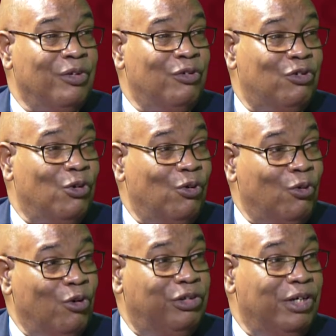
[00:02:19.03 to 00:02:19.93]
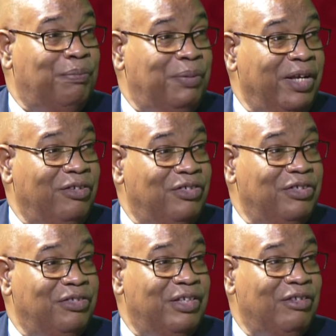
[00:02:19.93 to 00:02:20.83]
So go to the
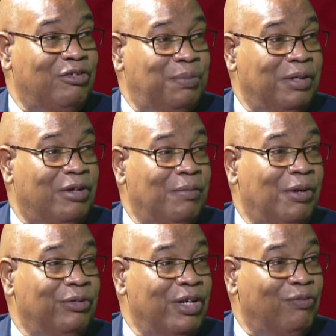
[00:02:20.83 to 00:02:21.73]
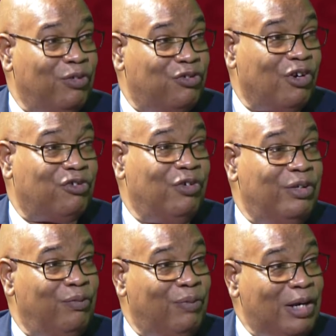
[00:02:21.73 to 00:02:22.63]
pages that speak about infrastructural
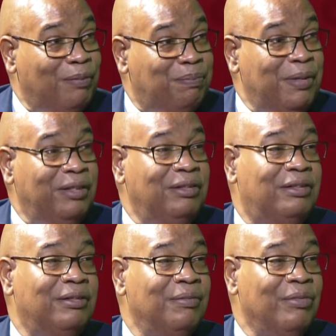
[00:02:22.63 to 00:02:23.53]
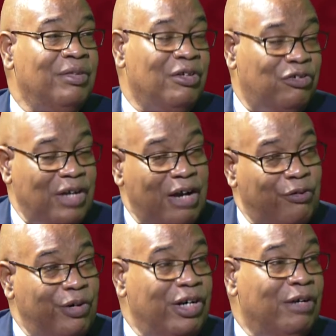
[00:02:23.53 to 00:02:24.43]
development, start
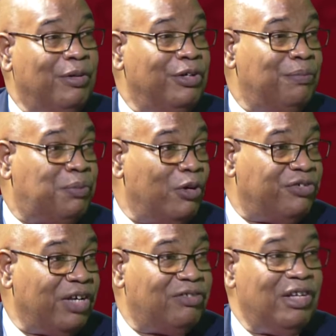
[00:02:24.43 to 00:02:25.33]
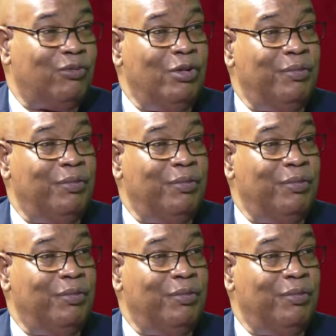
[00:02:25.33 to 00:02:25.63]
reading about the projects that we'll